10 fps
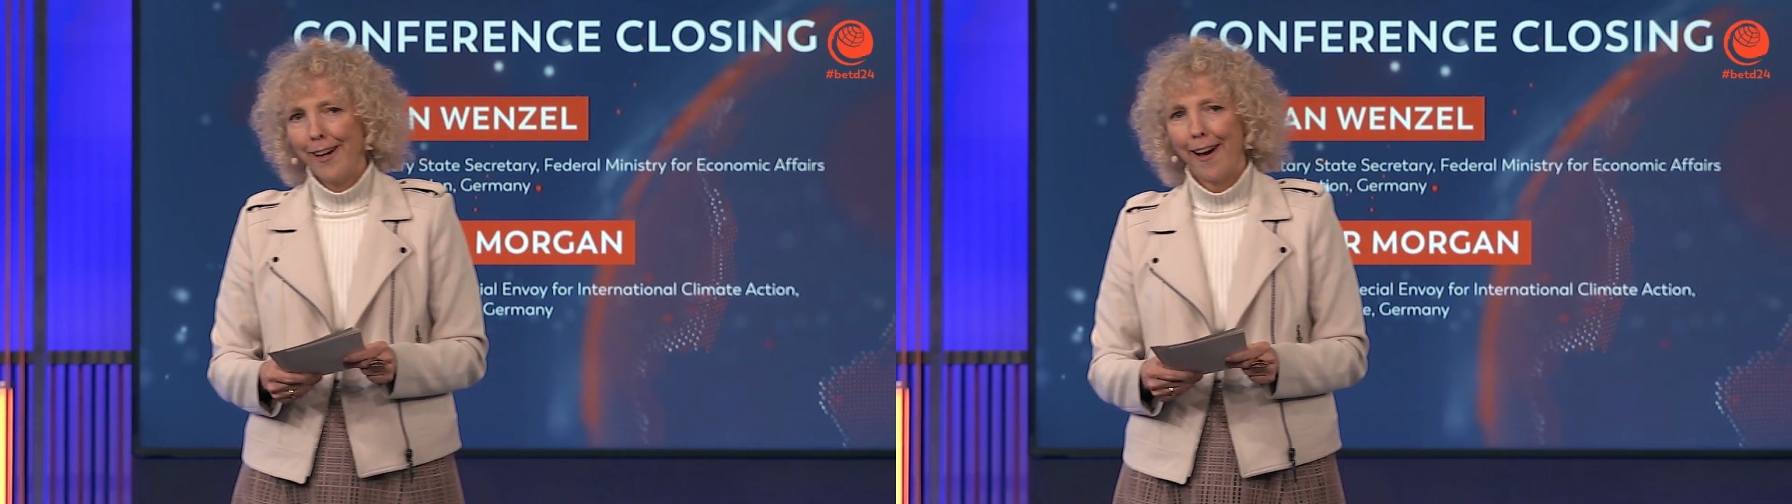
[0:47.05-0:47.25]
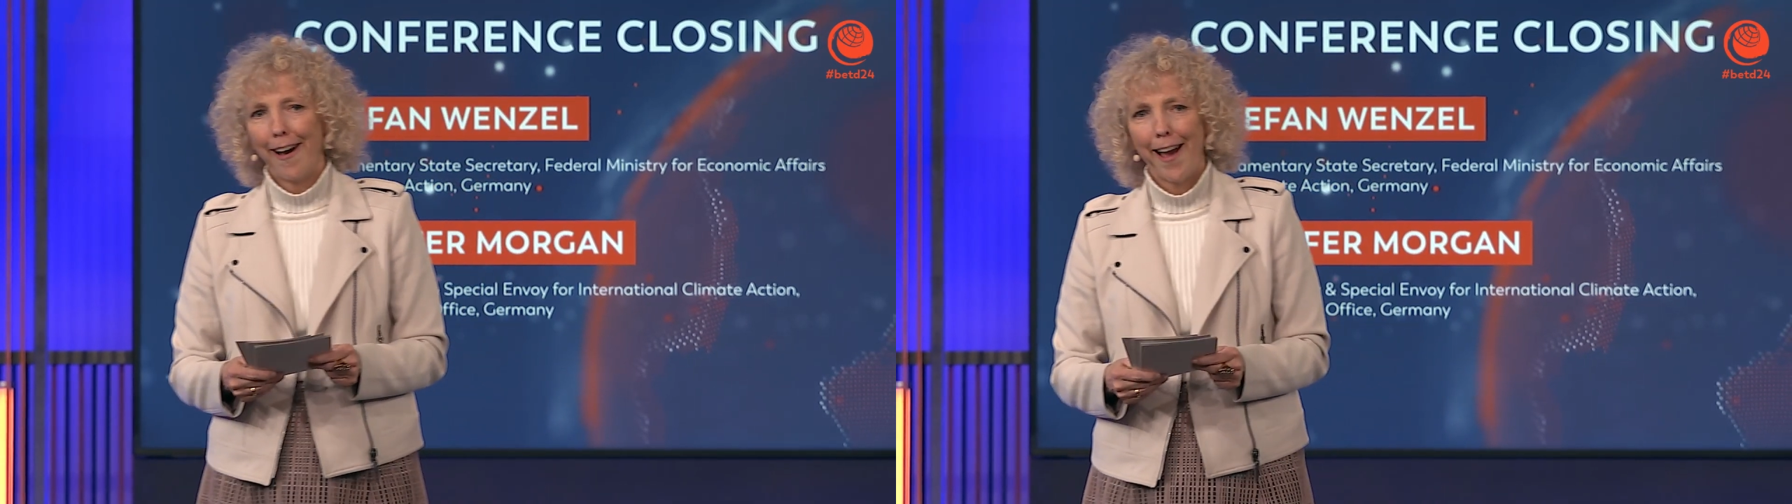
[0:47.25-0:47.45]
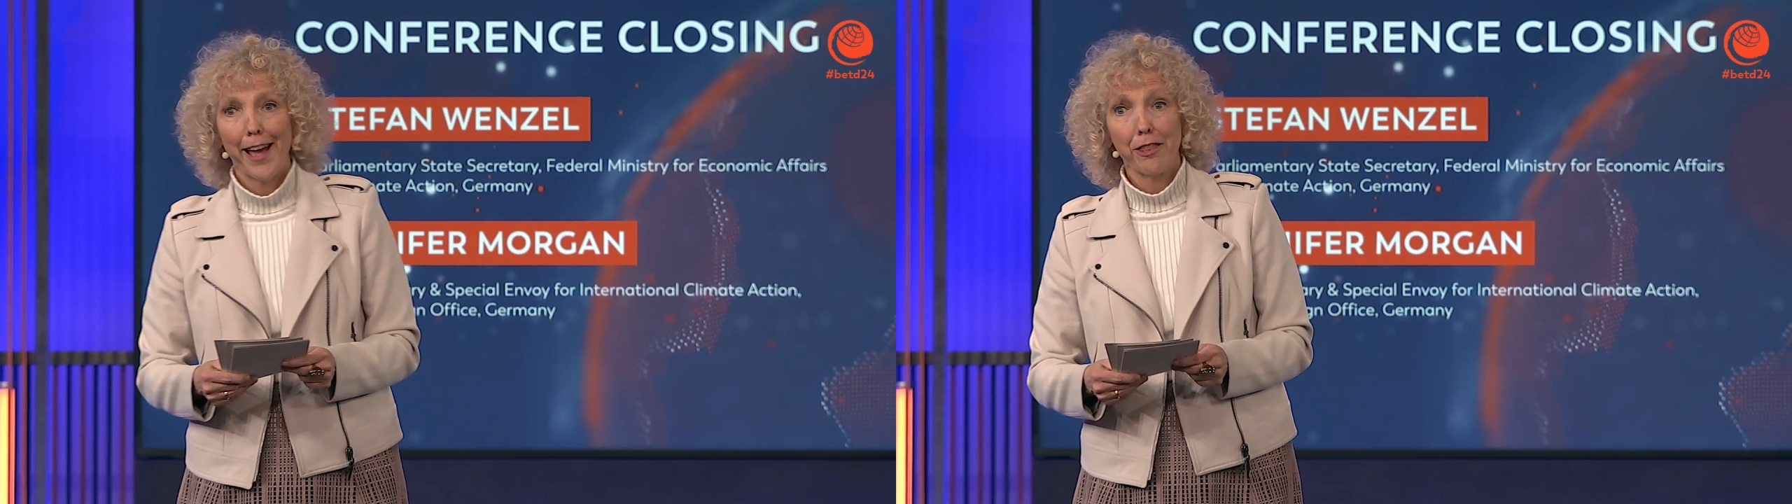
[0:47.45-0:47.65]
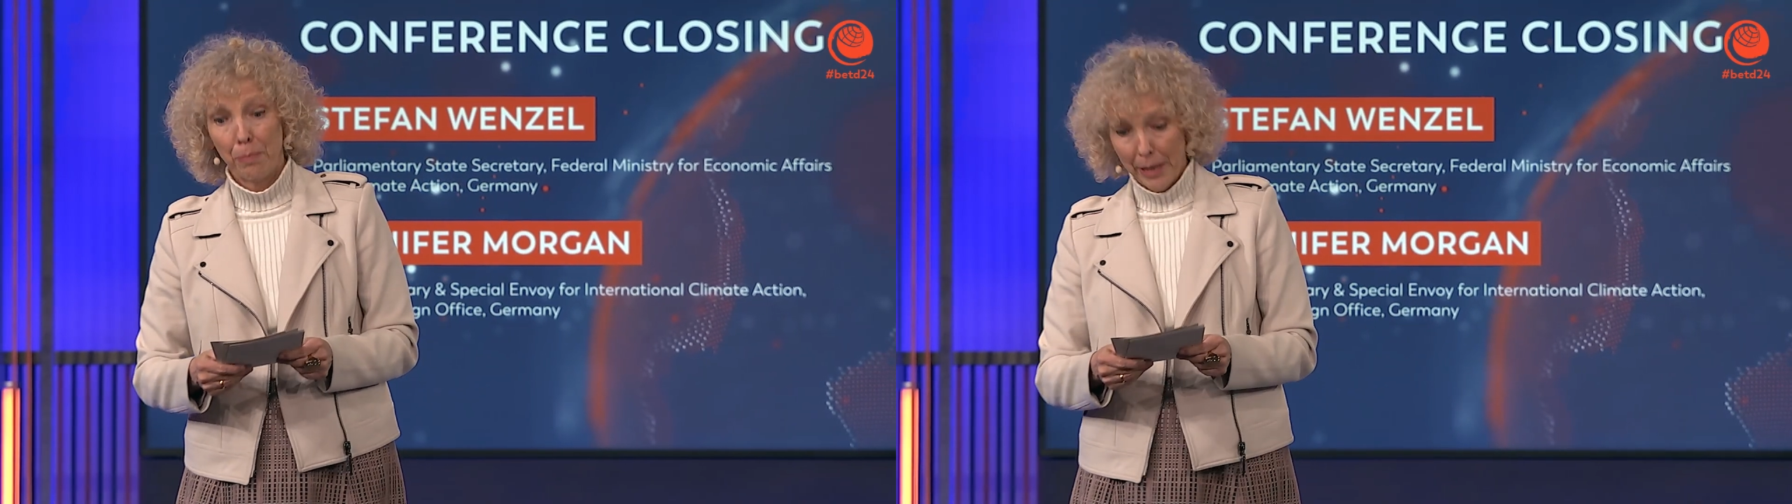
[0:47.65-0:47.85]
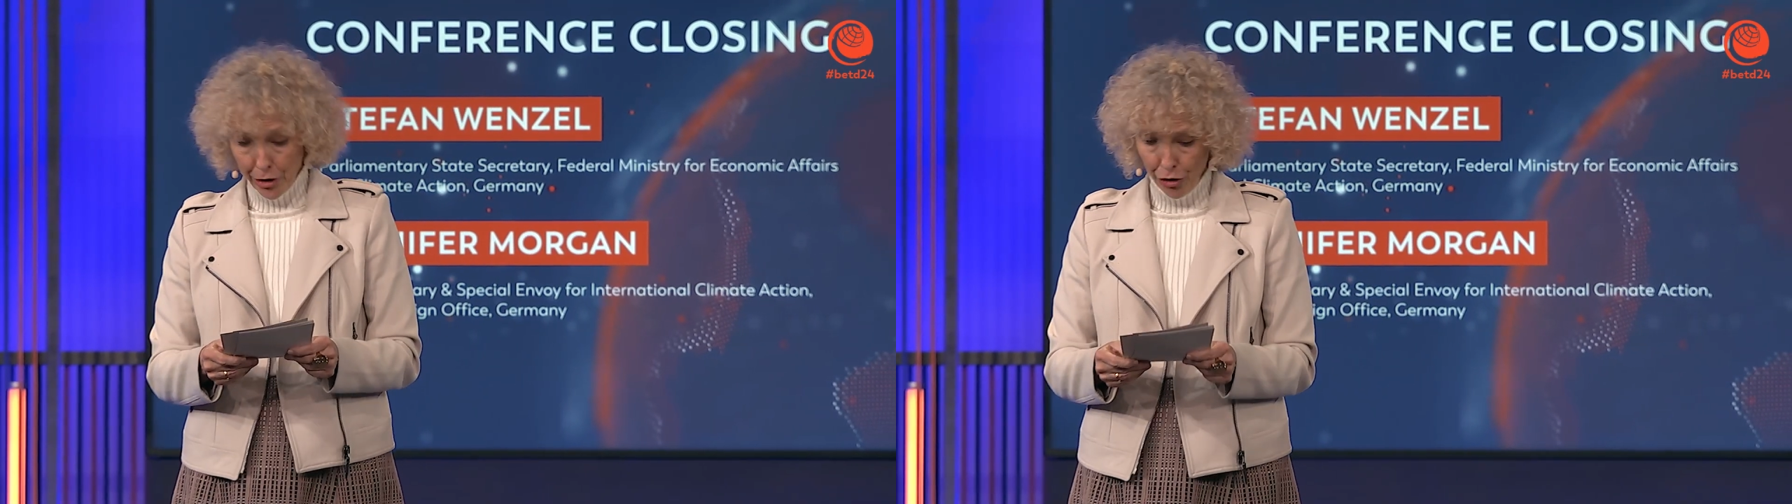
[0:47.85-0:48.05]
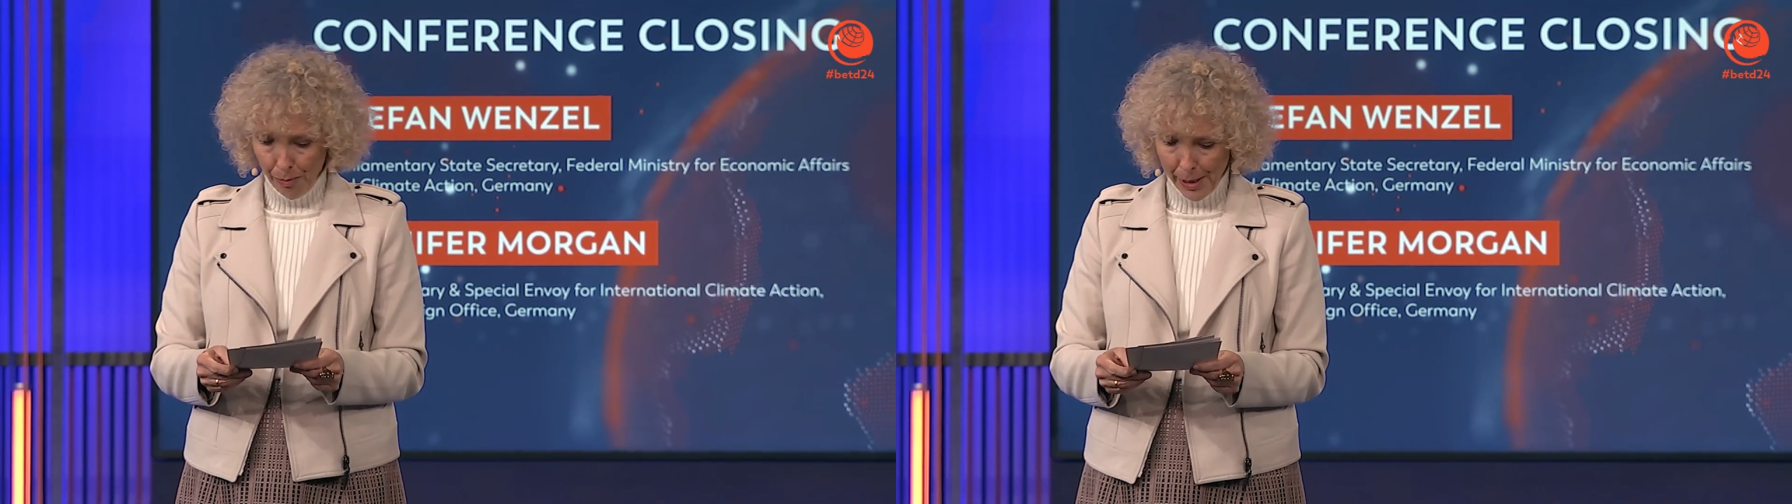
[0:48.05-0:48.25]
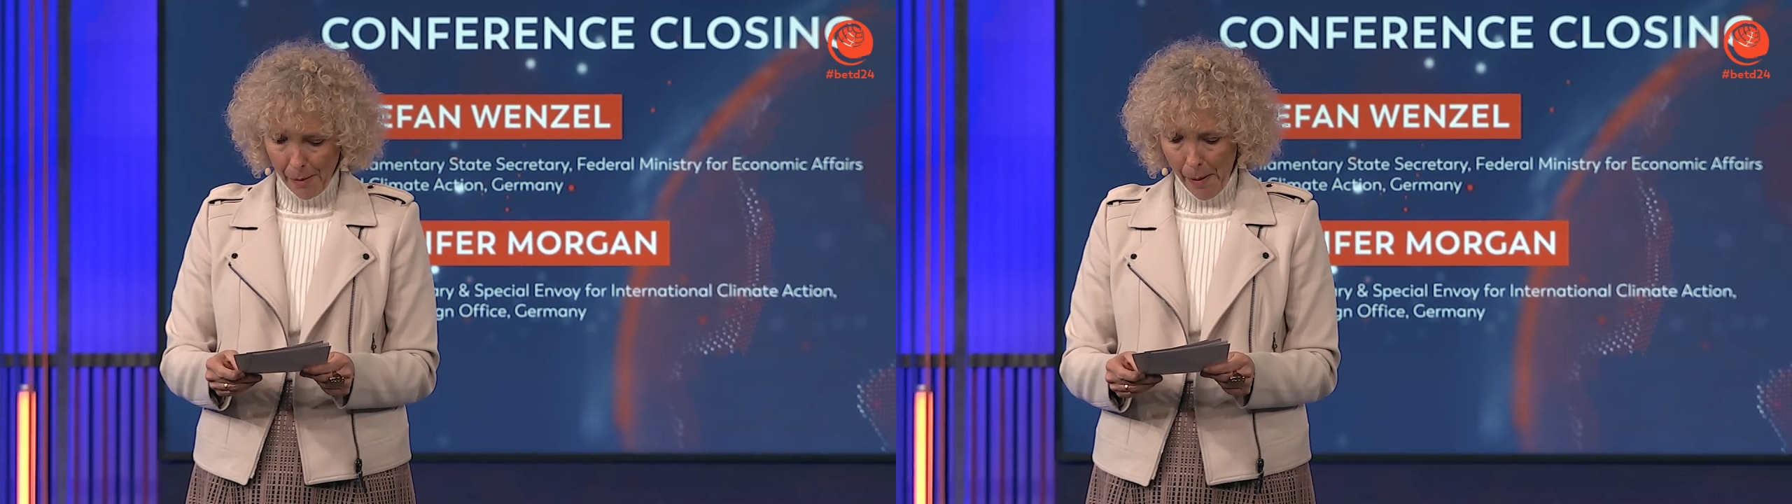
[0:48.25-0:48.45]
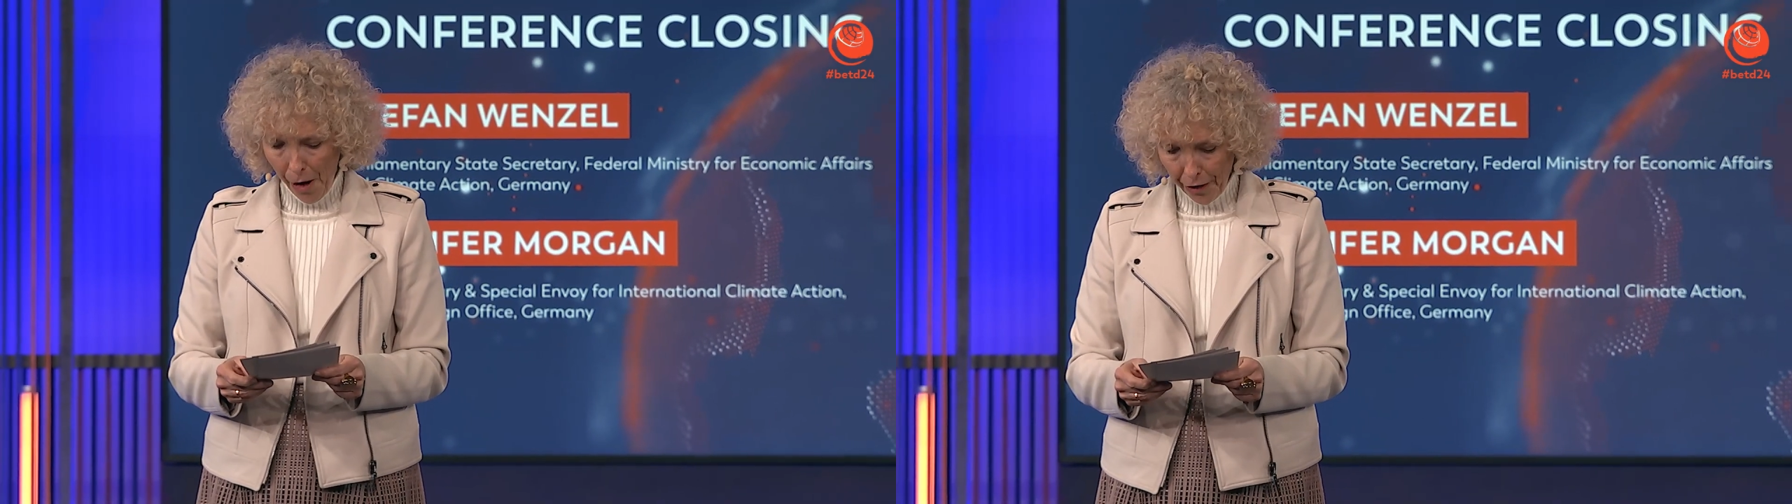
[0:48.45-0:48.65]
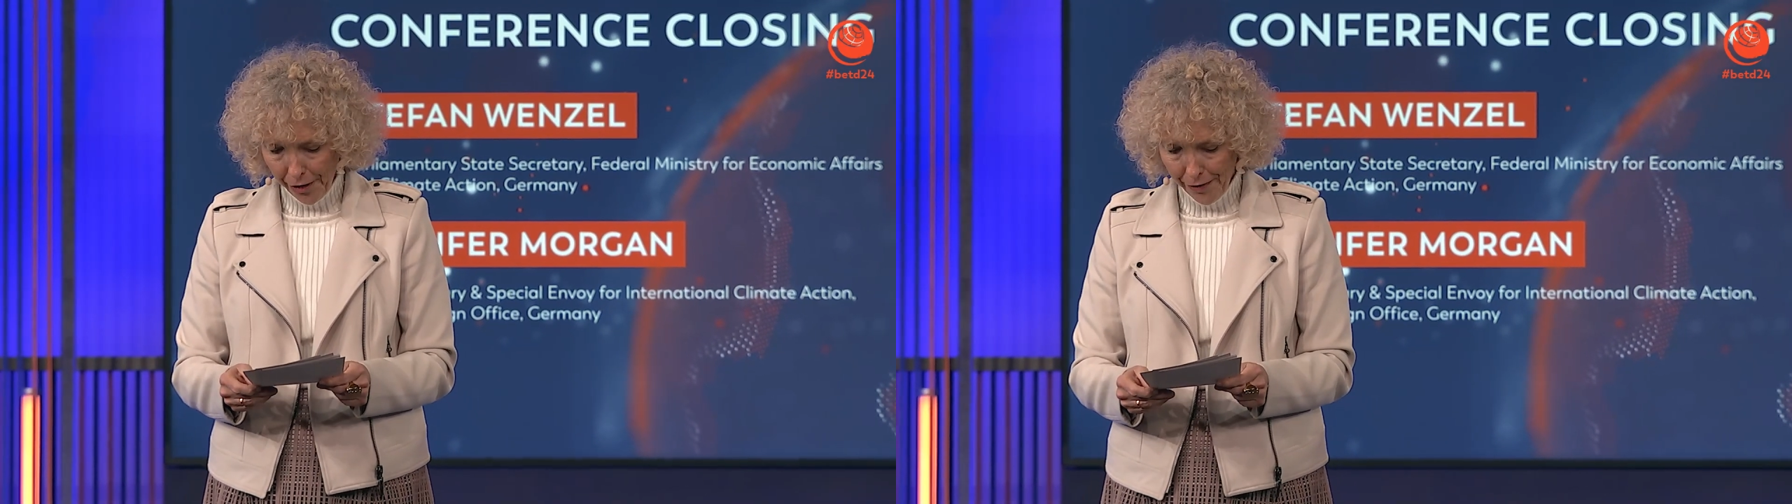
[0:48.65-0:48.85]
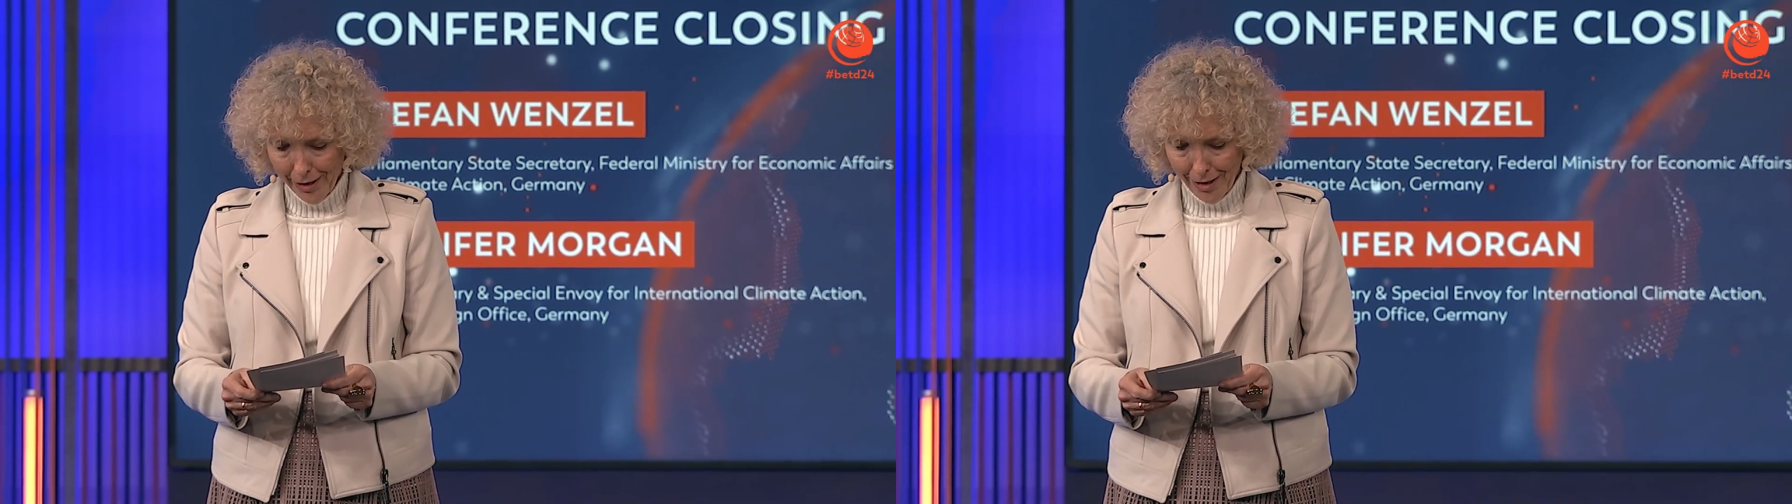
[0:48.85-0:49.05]
uh, had the pleasure of being part
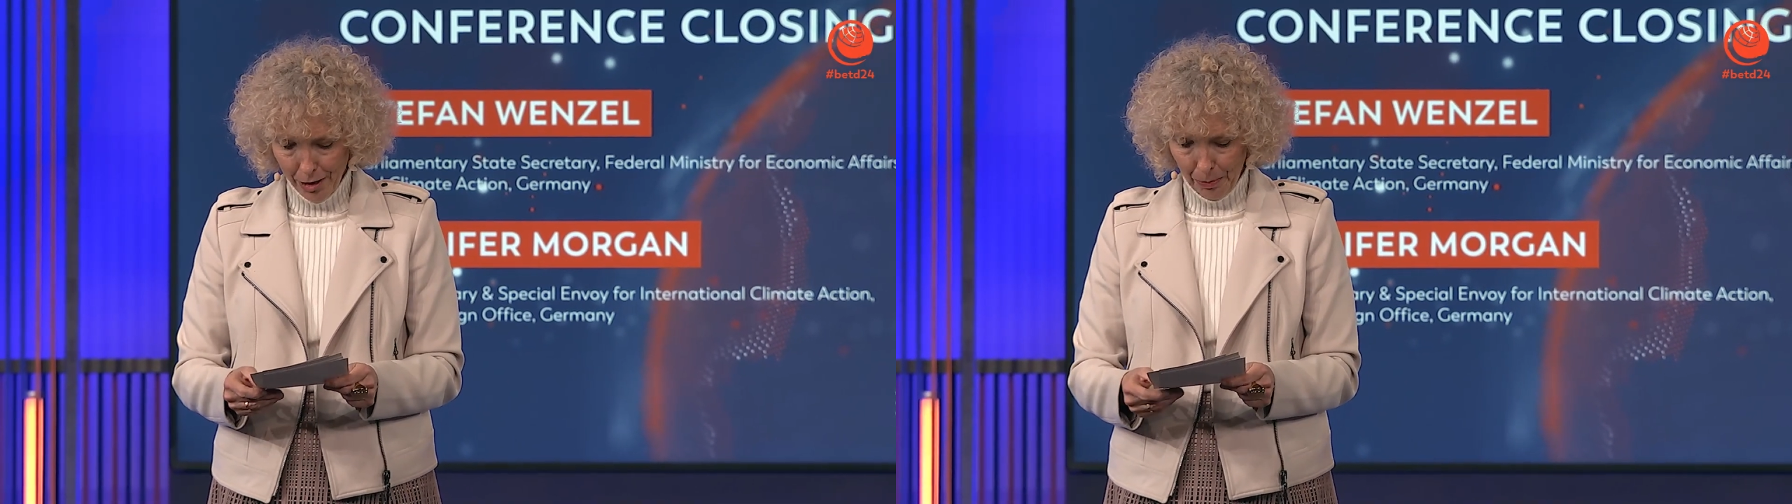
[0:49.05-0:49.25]
of at this